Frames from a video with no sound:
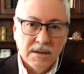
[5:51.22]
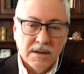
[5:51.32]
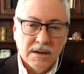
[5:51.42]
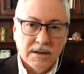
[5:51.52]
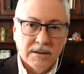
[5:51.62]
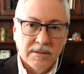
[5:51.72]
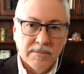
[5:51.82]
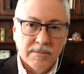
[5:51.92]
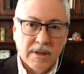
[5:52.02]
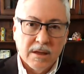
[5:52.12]

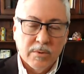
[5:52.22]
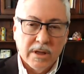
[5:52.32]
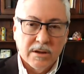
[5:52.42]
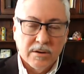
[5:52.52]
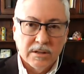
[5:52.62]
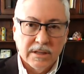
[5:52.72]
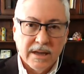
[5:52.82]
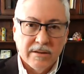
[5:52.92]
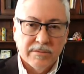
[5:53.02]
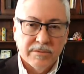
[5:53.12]
Um, and we currently
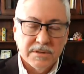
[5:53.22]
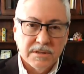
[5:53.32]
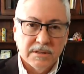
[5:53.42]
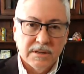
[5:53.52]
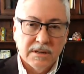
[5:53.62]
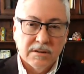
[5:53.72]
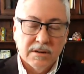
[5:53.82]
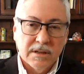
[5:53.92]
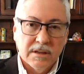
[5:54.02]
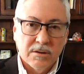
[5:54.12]
have a facility
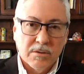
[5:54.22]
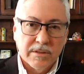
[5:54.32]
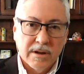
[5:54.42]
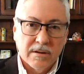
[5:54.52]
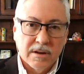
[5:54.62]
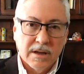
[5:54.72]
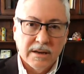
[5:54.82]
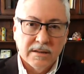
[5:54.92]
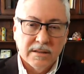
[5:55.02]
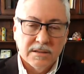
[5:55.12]
in, in North
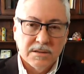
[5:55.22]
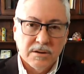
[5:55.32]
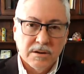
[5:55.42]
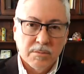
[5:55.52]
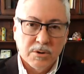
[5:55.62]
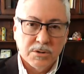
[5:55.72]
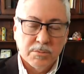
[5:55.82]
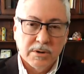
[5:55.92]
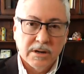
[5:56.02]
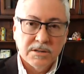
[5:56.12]
Carolina that's our commercial
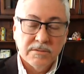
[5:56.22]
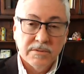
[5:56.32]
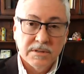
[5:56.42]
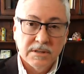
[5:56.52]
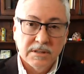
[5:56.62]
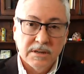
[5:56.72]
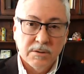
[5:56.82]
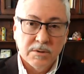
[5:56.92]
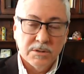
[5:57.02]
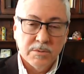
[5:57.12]
production facility,
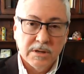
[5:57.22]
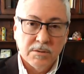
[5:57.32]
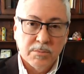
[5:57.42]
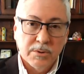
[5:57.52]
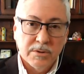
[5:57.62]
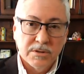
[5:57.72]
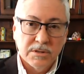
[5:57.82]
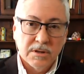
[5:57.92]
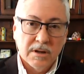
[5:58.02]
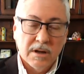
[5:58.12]
which we can produce
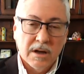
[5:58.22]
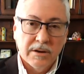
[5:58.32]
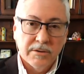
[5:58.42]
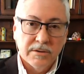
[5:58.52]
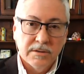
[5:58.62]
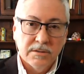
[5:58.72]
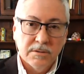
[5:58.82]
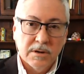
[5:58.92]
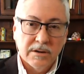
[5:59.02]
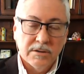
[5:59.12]
uh, 100
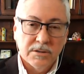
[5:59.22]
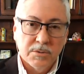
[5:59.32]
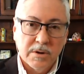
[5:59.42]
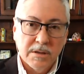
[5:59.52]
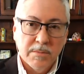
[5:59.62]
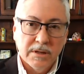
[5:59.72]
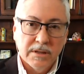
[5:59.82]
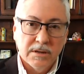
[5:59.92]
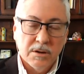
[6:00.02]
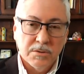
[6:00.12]
to 120
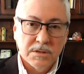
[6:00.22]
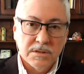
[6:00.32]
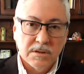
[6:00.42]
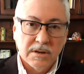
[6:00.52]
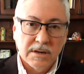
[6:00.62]
million doses on an